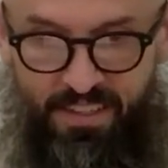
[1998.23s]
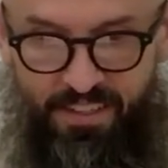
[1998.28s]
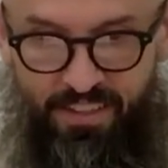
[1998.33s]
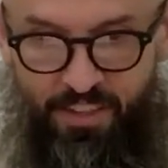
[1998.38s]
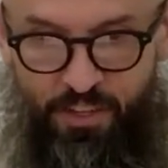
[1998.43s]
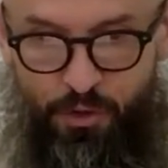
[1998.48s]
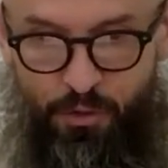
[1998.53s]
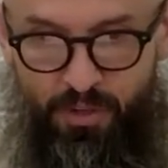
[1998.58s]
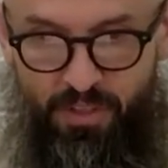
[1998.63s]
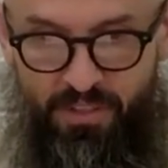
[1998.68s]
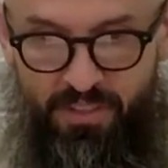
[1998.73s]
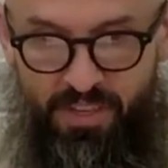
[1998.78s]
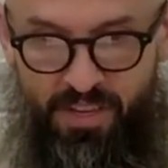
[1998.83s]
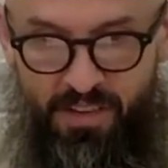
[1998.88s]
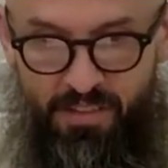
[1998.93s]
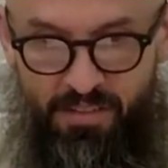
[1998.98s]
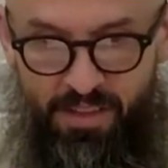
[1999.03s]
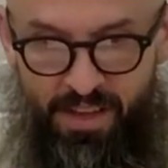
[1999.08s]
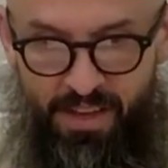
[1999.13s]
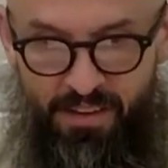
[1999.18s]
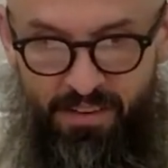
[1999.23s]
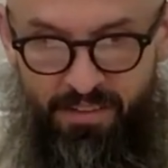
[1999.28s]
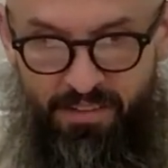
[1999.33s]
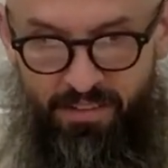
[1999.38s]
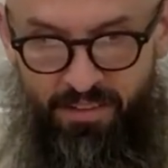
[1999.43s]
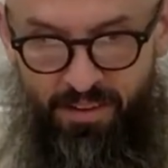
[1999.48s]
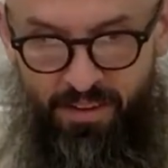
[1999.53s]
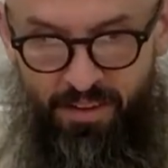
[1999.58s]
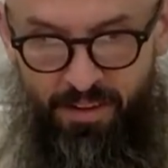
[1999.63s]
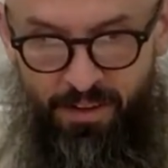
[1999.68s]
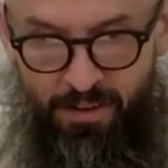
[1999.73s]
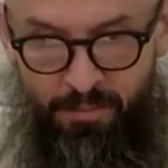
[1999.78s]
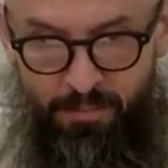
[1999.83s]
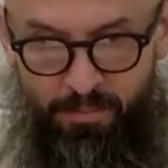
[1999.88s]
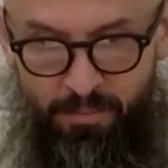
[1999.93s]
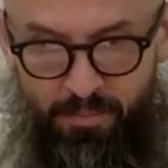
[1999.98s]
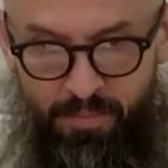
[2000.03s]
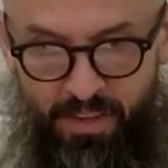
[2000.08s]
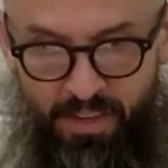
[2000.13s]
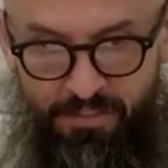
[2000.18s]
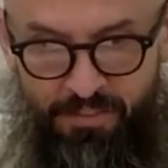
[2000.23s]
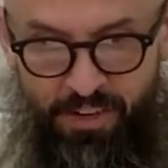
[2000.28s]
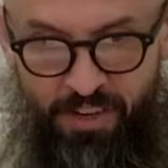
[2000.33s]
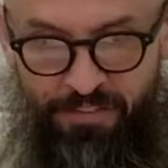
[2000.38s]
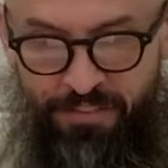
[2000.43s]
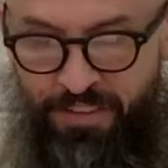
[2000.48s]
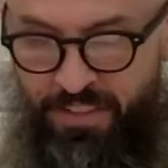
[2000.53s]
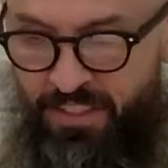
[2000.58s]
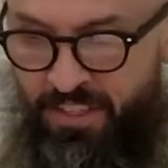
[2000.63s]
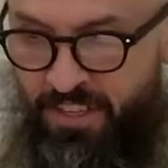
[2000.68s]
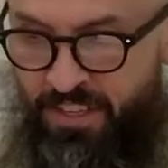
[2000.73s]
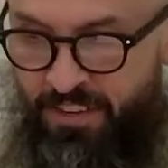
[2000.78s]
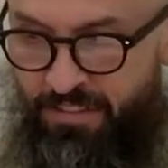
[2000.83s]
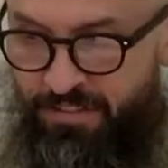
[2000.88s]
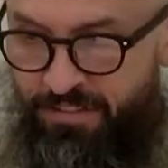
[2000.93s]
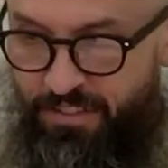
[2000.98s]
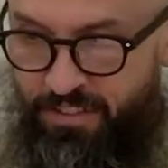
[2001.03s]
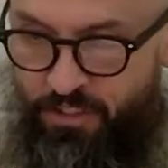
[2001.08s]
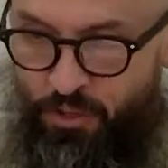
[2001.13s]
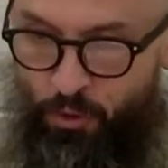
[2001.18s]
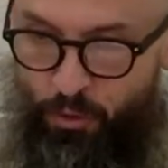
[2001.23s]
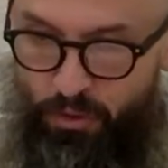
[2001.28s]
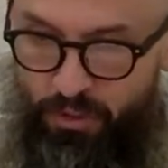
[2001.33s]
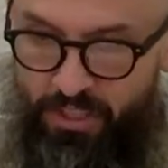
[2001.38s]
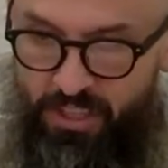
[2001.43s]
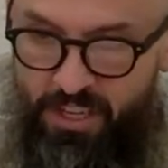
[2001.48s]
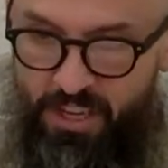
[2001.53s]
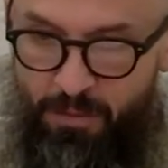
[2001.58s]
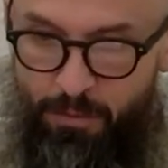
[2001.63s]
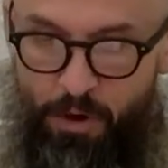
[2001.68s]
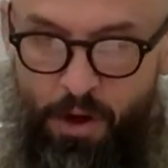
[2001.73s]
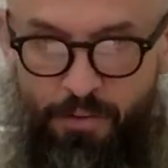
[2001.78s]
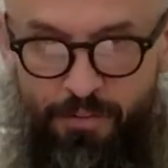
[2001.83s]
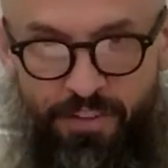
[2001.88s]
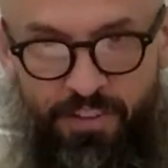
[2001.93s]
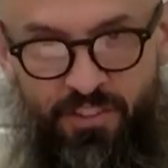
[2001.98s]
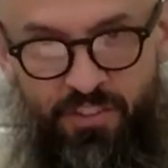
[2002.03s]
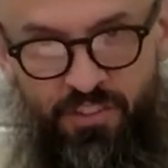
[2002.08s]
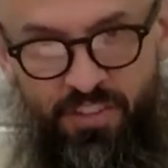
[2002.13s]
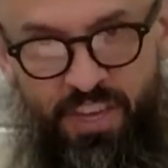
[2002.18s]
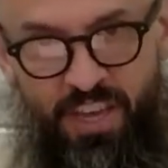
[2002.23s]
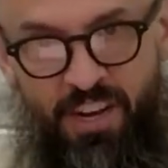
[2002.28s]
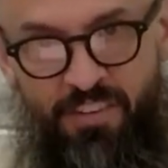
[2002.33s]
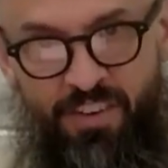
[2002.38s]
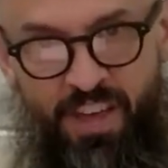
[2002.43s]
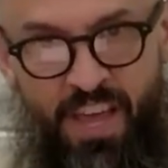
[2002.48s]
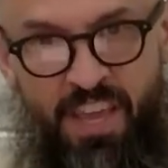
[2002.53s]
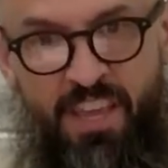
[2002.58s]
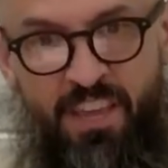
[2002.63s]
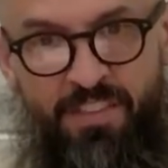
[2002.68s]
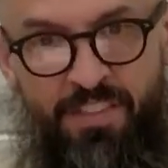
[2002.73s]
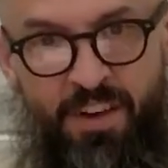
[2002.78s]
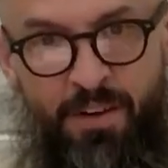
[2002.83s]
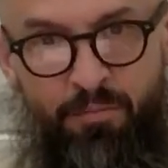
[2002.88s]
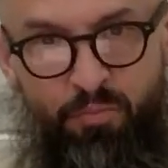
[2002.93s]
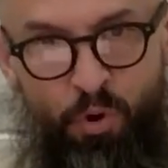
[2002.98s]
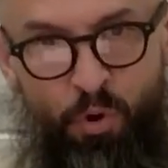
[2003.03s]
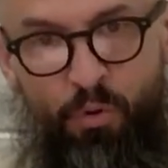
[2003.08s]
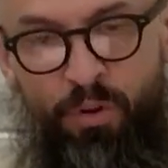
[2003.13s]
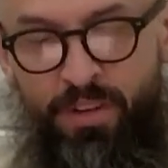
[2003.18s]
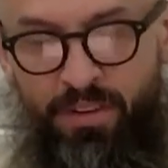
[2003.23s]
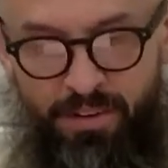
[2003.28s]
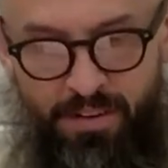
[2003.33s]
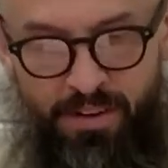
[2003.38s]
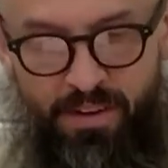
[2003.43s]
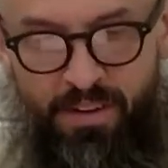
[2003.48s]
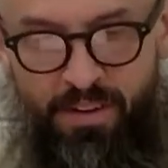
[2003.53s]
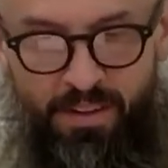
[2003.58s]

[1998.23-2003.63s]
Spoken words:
Then you can take that, even if it didn't totally come off, it's just kind of hanging there broken.